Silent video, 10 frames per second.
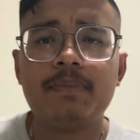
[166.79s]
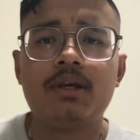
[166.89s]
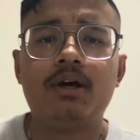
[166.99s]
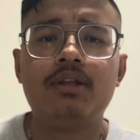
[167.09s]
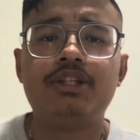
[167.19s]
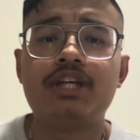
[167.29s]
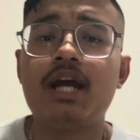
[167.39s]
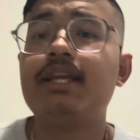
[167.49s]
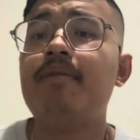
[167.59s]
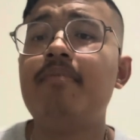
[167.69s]
The
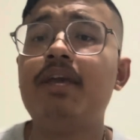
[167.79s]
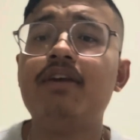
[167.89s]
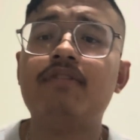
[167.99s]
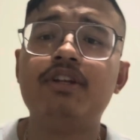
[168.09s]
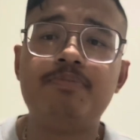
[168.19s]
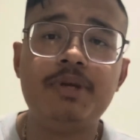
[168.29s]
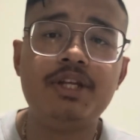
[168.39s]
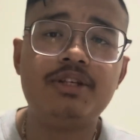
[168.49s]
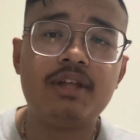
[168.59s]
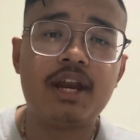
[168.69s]
child can be given
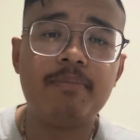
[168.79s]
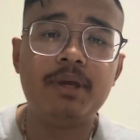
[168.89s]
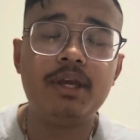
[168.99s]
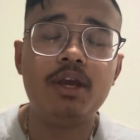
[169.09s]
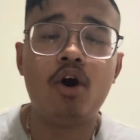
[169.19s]
speech therapy,